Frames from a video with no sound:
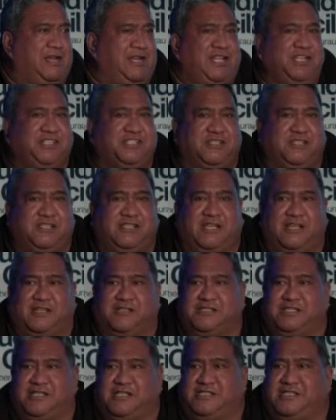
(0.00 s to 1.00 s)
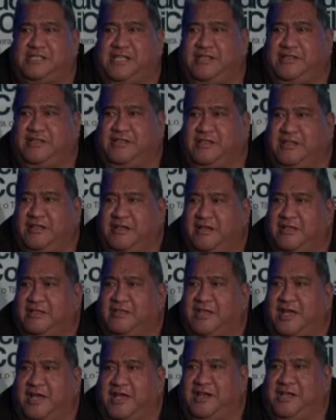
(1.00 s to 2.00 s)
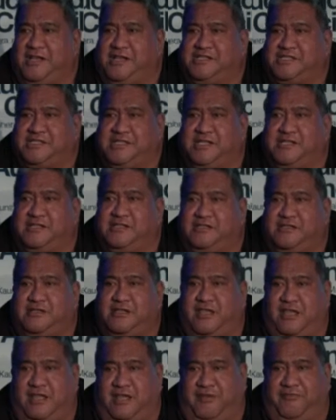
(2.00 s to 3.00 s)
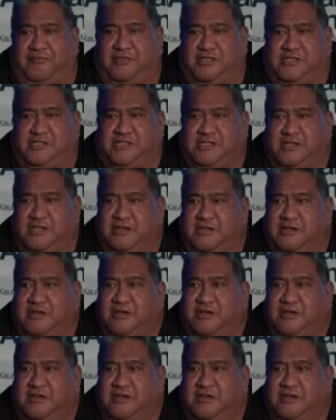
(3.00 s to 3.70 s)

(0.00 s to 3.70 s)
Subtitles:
legend tells us that Tāne ascended to the heavens